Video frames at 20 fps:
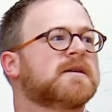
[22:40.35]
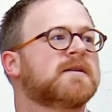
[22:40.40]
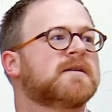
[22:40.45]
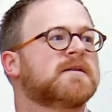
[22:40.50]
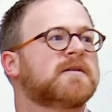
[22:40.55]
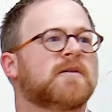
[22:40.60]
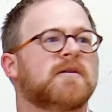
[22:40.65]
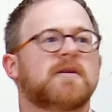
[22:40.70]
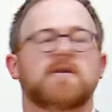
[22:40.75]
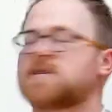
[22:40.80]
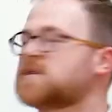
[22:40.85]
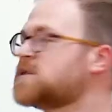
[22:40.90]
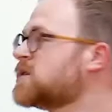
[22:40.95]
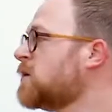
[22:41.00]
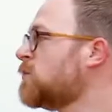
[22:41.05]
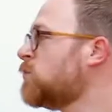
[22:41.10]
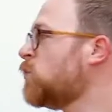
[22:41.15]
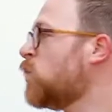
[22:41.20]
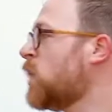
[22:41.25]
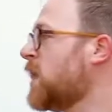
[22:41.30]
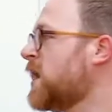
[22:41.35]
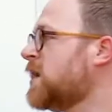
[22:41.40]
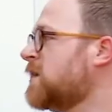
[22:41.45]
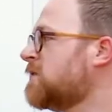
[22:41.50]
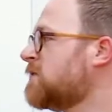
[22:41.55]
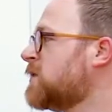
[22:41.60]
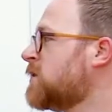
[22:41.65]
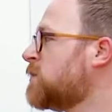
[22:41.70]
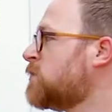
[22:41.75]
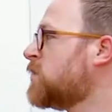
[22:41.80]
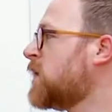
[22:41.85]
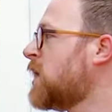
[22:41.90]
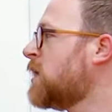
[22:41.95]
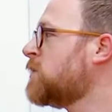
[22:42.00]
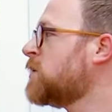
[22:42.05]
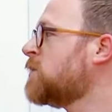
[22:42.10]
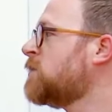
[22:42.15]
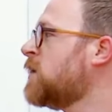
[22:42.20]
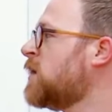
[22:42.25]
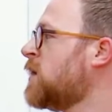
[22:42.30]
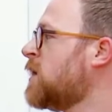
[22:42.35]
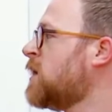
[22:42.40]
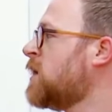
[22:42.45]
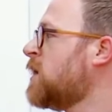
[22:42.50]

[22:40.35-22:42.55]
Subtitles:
So there's some wave in the problem,